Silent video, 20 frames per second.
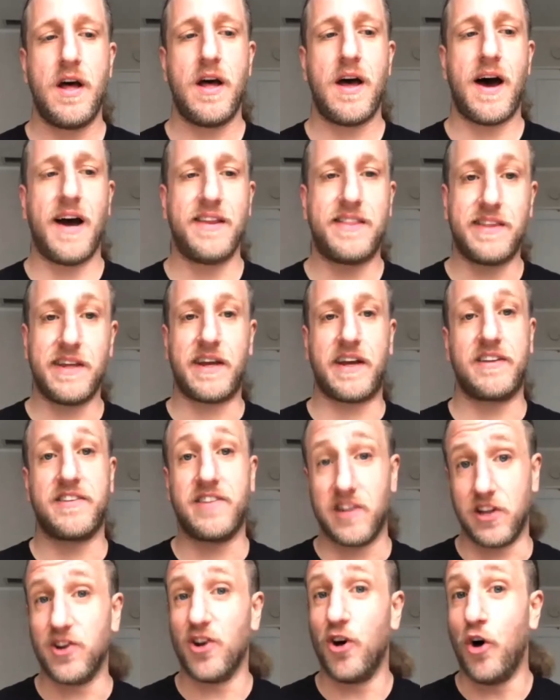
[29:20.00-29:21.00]
I think it's a
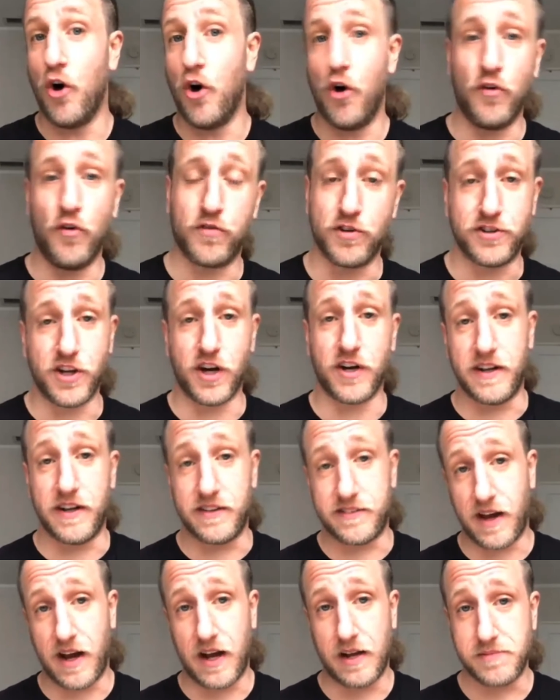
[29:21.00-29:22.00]
little overdone at
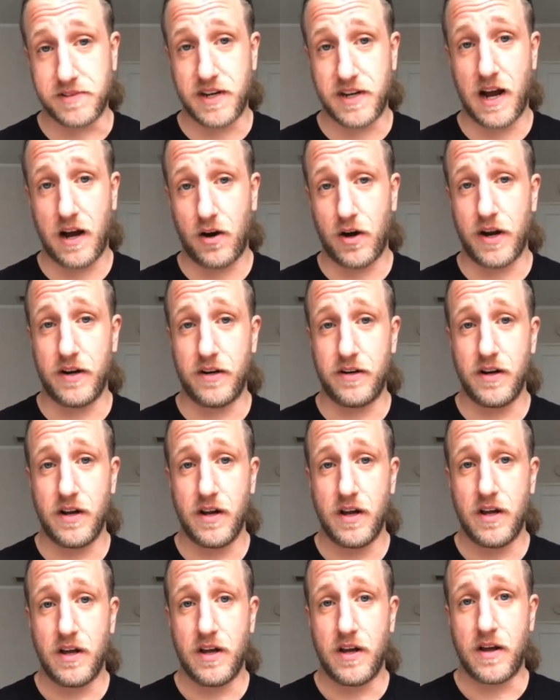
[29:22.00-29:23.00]
times now, and
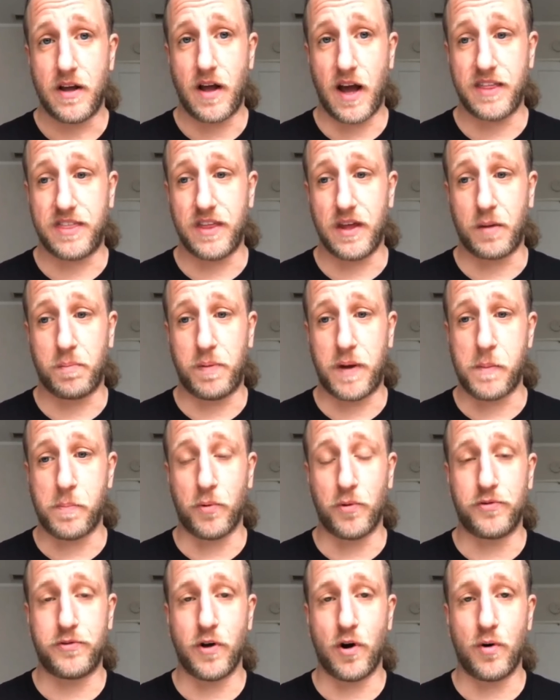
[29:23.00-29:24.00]
I think
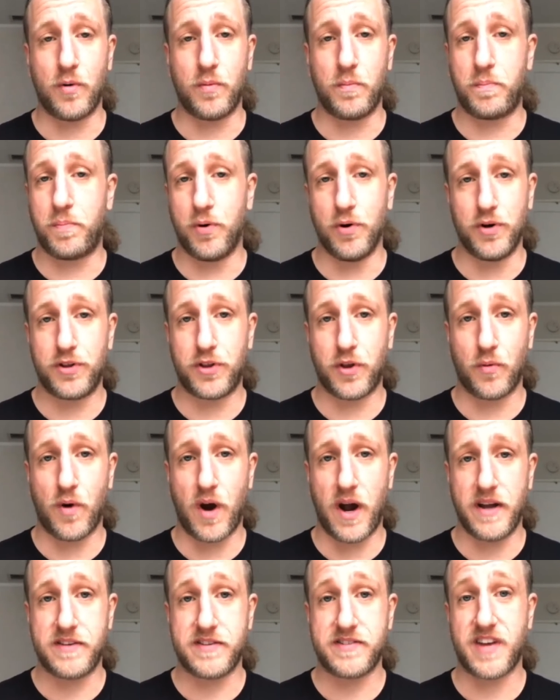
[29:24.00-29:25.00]
people don't put the
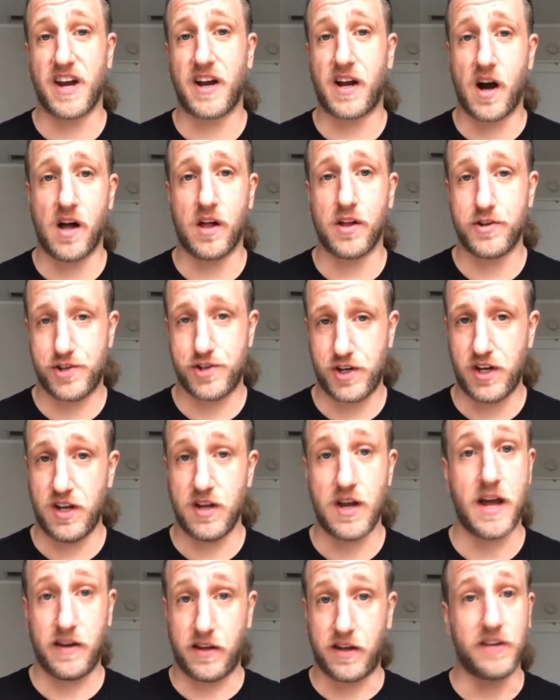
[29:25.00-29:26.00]
right psychology,
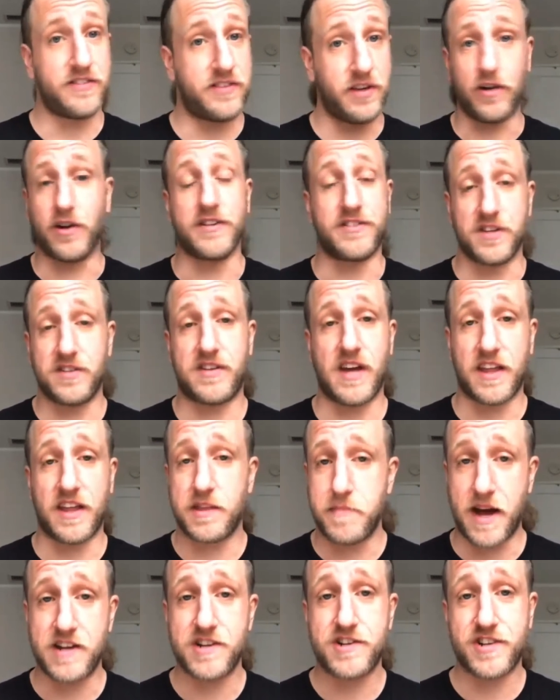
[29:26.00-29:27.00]
and because there is a
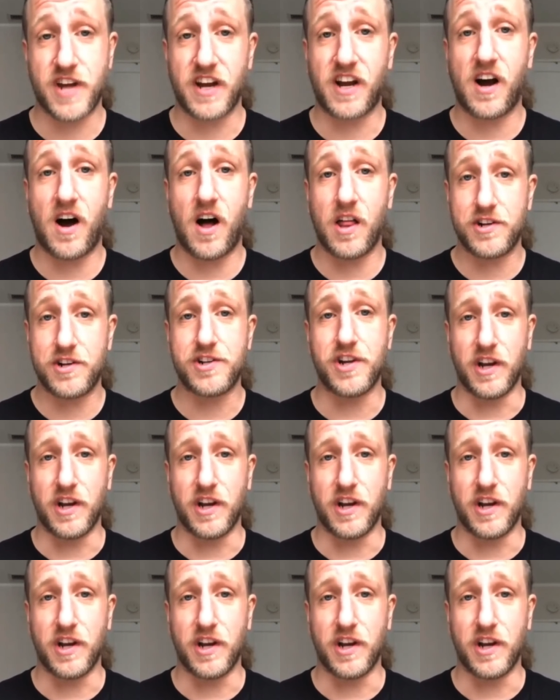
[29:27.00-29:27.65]
deathmatch psychology.